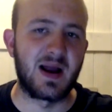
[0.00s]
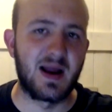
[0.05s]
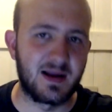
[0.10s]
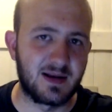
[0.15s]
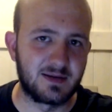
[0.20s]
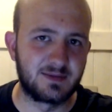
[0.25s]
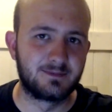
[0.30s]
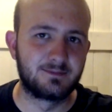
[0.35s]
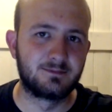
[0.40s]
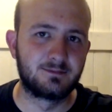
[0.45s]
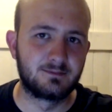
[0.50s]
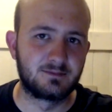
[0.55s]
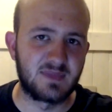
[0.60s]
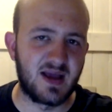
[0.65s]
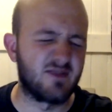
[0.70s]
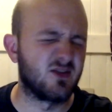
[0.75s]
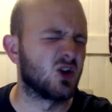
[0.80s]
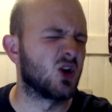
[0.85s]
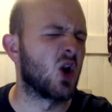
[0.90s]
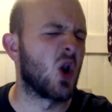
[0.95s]
back
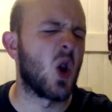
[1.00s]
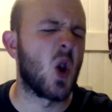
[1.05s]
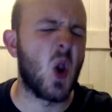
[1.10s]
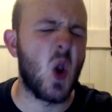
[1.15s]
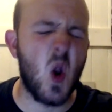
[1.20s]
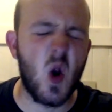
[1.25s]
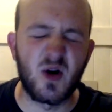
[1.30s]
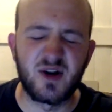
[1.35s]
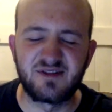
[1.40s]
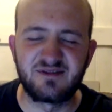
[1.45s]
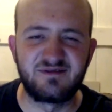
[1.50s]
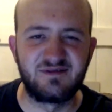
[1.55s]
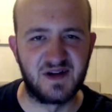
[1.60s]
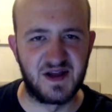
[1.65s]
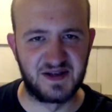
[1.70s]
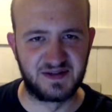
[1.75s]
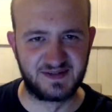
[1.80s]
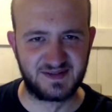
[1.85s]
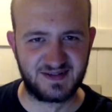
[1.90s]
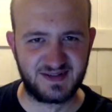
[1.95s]
having a lot of
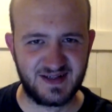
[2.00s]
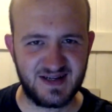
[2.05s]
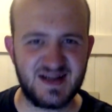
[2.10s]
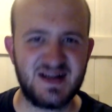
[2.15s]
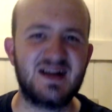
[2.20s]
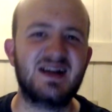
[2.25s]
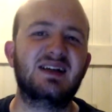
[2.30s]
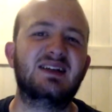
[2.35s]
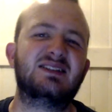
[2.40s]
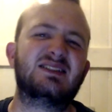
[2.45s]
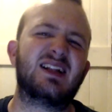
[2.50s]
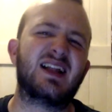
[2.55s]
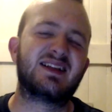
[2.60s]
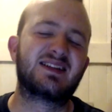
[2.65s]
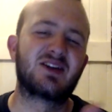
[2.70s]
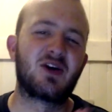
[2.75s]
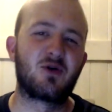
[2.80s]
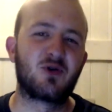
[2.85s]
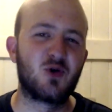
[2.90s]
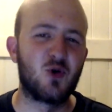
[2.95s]
fun.
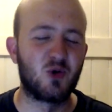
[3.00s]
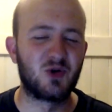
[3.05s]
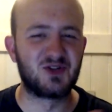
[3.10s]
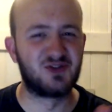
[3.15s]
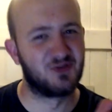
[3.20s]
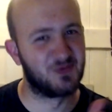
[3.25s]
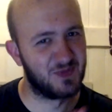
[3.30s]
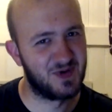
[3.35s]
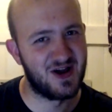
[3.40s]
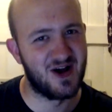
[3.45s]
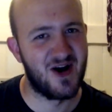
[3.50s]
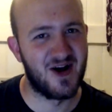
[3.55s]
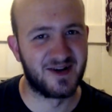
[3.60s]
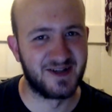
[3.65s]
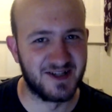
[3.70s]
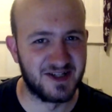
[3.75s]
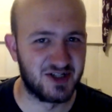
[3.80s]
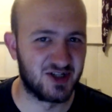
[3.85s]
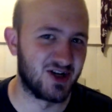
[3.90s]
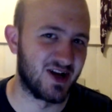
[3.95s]
So let's go cause some
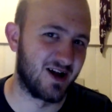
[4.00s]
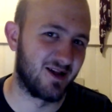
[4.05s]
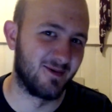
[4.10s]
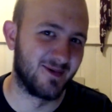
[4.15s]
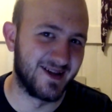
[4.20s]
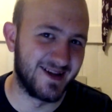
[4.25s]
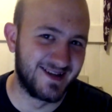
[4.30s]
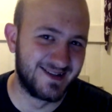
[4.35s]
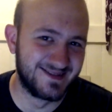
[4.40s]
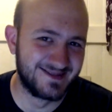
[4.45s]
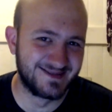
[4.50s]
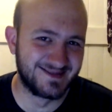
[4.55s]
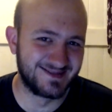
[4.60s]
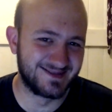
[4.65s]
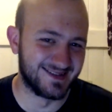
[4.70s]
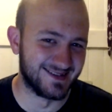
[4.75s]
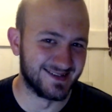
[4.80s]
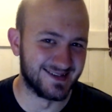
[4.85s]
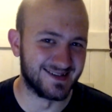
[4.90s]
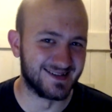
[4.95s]
carnage, shall we?
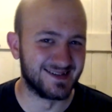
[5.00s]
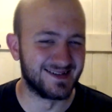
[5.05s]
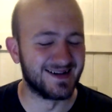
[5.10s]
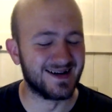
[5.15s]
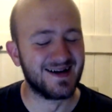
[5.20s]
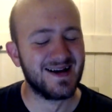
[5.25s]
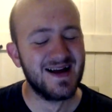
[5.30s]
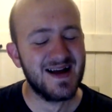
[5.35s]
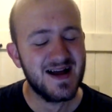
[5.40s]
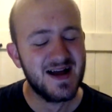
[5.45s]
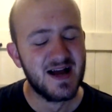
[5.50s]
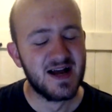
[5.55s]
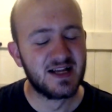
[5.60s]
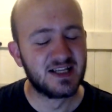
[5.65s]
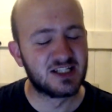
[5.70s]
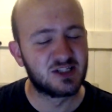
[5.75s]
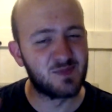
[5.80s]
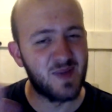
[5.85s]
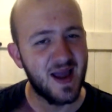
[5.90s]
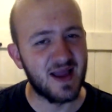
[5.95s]

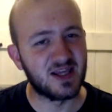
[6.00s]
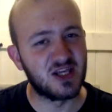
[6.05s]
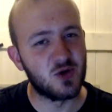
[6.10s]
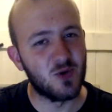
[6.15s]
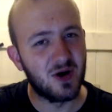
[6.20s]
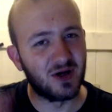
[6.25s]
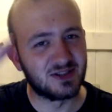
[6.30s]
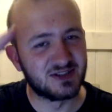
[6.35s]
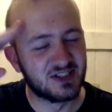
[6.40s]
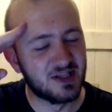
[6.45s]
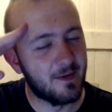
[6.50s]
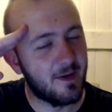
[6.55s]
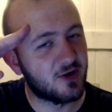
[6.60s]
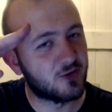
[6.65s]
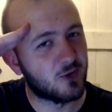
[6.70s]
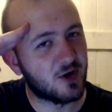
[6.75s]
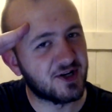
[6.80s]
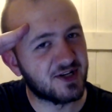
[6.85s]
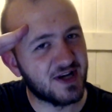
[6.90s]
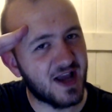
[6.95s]
Thank you all so
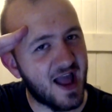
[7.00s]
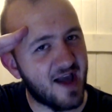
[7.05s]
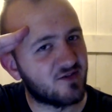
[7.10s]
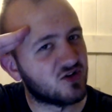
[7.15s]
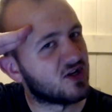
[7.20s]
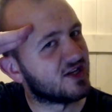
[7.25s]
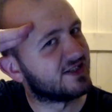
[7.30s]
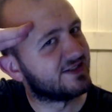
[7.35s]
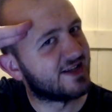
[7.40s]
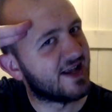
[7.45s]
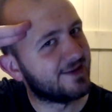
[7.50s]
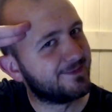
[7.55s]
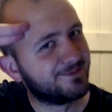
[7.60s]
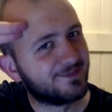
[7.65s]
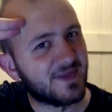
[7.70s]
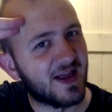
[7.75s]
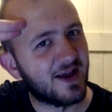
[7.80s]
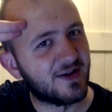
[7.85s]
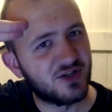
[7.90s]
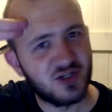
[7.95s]
much for watching, have a nice
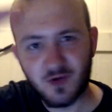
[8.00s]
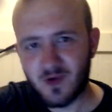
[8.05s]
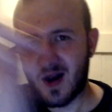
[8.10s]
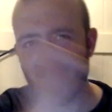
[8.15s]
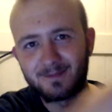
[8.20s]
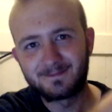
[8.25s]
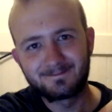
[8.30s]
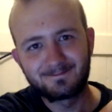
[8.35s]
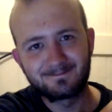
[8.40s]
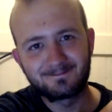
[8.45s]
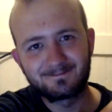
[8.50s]
day, and ta-ra!